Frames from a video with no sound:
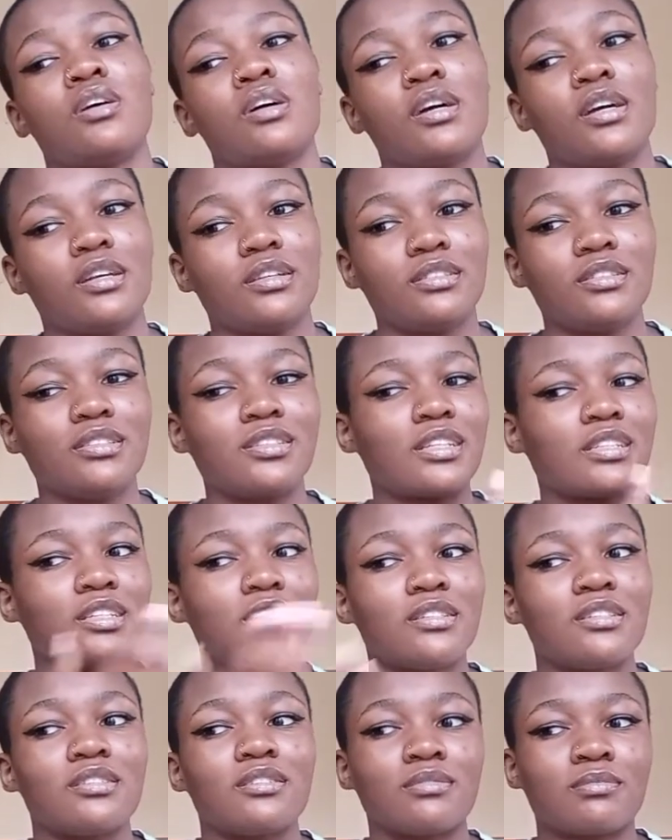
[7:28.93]
I just started
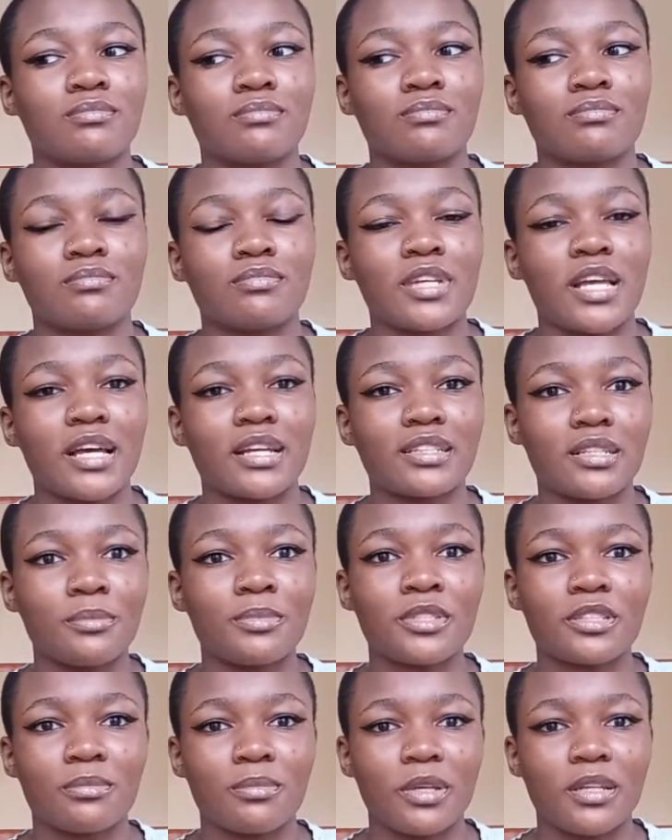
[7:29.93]

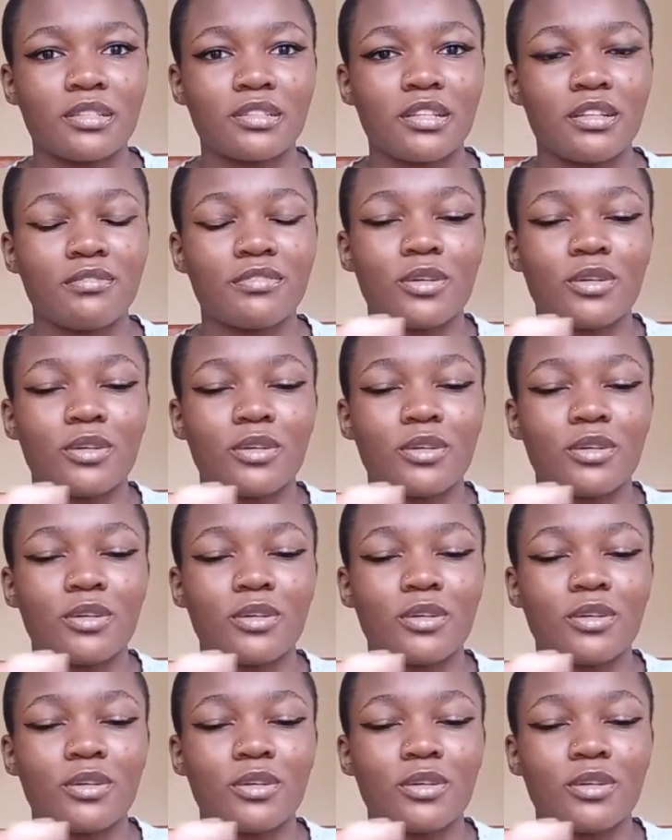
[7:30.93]
accepting myself.